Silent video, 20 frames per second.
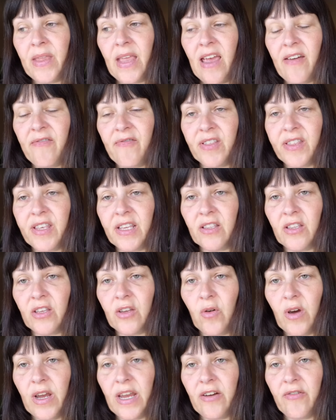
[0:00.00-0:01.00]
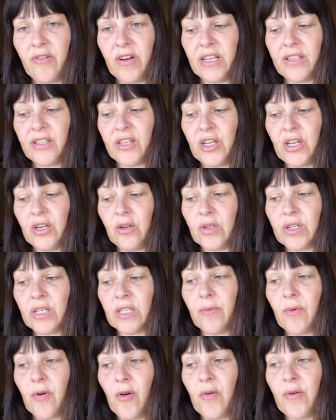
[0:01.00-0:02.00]
everything that you're hearing in the news at
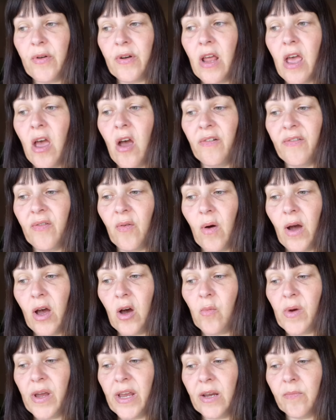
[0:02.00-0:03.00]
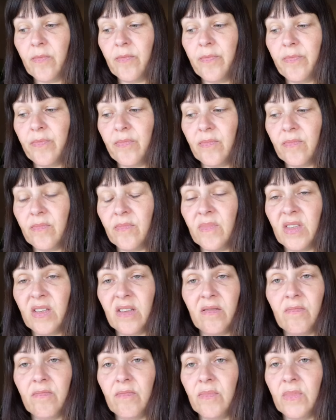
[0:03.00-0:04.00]
the moment overwhelming.
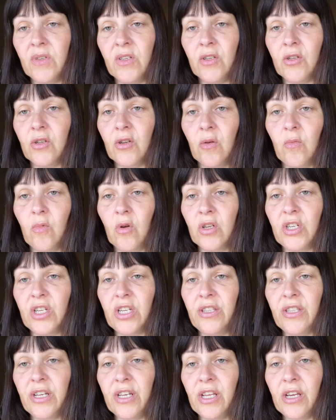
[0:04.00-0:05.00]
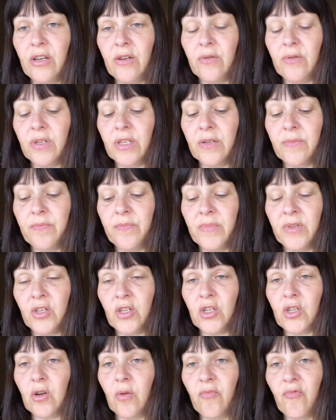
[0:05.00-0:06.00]
Stop watching the news.
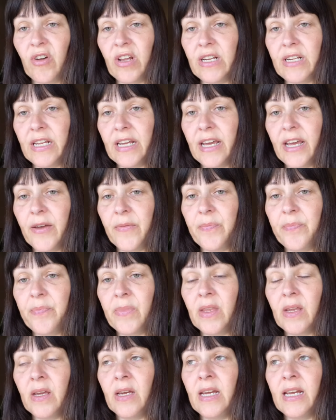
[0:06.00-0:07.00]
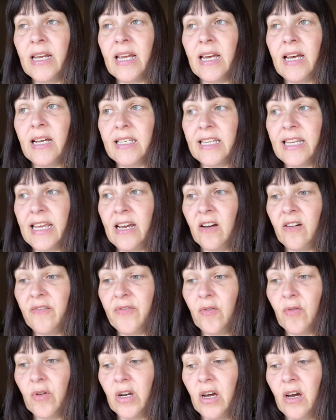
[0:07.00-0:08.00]
Stop reading it. Cut it out of
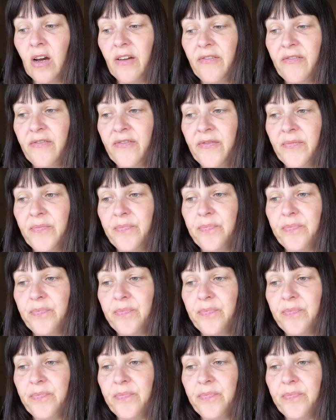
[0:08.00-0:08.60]
your life.